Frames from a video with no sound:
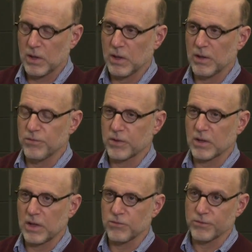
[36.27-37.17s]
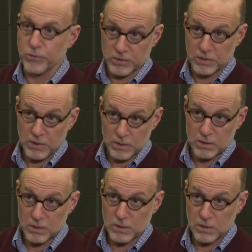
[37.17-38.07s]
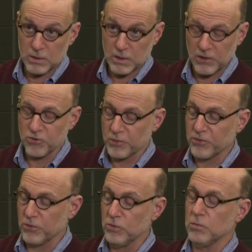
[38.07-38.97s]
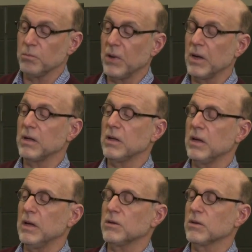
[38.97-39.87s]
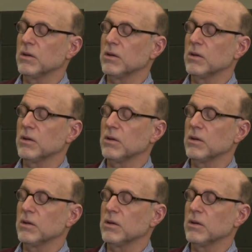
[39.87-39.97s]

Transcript: as the contraforte, contrabassoon, but it